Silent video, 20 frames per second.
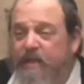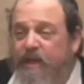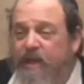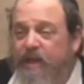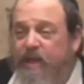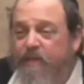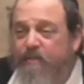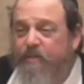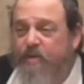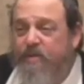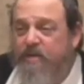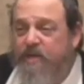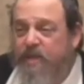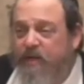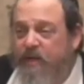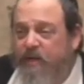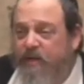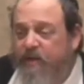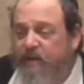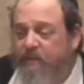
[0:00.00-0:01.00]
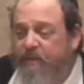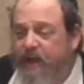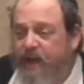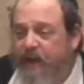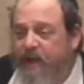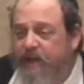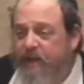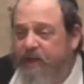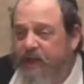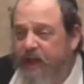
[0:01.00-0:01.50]
think I'm using it in the
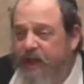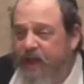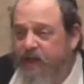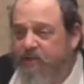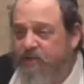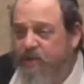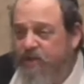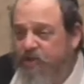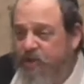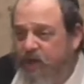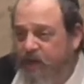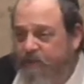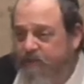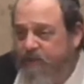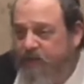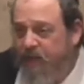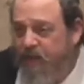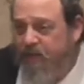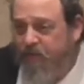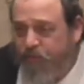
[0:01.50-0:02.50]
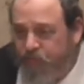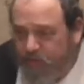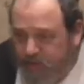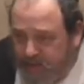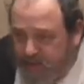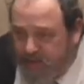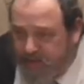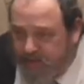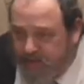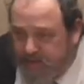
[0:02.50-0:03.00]
back of the house to chop down
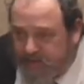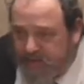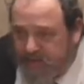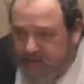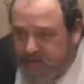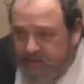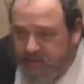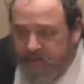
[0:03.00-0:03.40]
trees.